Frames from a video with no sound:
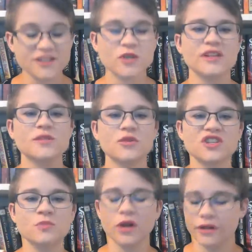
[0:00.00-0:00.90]
so it
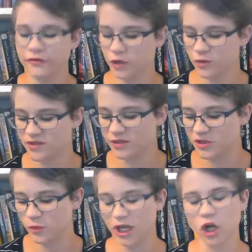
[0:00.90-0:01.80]
switches point of views
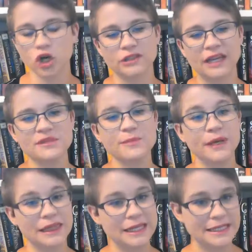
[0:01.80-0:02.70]
between a girl named
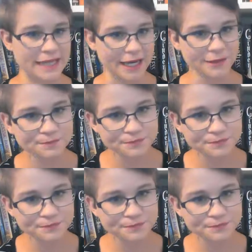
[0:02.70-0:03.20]
Belinda